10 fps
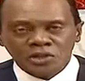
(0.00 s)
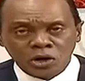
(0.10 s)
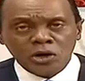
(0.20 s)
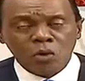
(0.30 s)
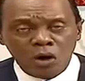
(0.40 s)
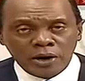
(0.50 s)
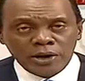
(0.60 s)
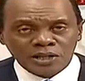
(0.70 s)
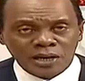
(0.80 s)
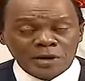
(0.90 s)
Johnny Walker
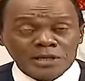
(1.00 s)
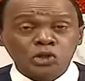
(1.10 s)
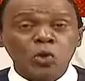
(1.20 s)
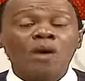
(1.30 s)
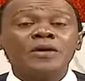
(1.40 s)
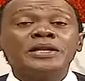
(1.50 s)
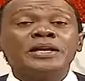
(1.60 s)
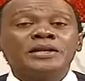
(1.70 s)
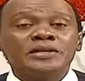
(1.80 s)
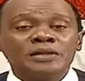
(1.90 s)
is celebrating 200
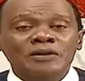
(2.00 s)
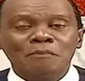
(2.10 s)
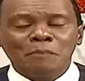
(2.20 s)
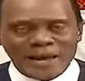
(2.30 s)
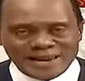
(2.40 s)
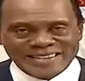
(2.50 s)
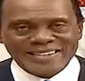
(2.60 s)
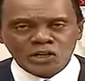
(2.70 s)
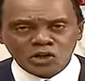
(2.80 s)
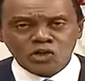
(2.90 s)
years of
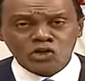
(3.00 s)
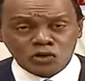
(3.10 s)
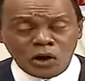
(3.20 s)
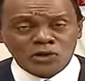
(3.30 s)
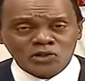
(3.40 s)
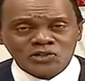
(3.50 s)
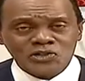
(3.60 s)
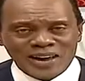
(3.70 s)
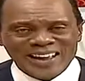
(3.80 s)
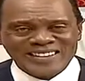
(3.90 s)
blended
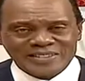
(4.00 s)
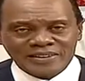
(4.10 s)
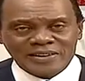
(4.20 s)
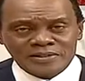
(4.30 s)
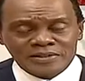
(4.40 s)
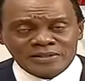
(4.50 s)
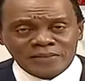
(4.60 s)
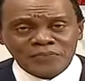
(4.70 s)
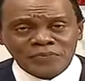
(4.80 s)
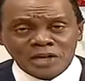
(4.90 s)
Scotch
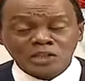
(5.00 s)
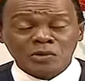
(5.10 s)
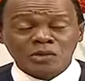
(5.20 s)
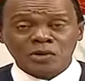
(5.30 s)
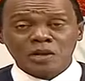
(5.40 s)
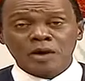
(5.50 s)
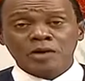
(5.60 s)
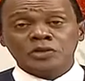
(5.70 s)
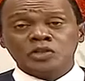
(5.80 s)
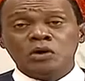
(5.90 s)
excellence. Thanks so much for being a
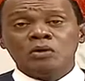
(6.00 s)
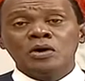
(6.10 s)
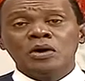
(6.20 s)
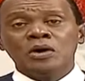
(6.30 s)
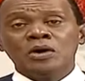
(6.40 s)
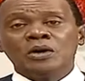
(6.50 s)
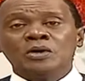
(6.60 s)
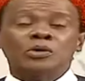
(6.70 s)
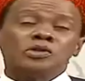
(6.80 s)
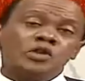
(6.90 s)
part of the show.
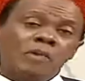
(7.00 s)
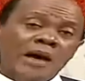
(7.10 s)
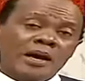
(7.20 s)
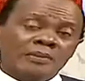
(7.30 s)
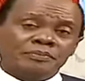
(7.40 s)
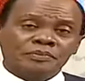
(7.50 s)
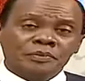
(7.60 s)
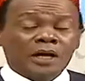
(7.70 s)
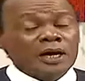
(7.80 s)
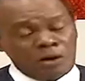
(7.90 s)
We'll see you back here
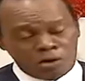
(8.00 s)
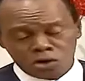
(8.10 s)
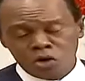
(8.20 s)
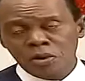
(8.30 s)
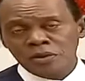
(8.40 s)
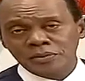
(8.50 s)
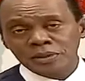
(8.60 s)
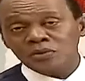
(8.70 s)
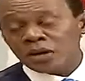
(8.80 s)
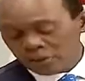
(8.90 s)
in October.
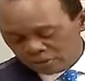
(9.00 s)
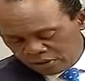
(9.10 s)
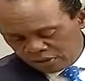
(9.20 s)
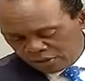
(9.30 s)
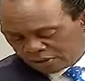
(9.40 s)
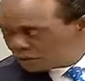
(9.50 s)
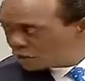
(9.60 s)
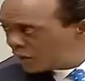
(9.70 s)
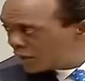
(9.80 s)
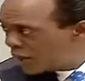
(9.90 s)
That's right. Goodness,
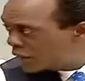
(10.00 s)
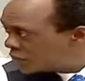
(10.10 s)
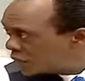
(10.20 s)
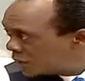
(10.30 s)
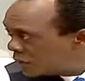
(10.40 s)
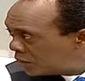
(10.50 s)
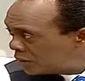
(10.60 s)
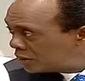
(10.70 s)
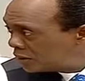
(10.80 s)
it's already end of September.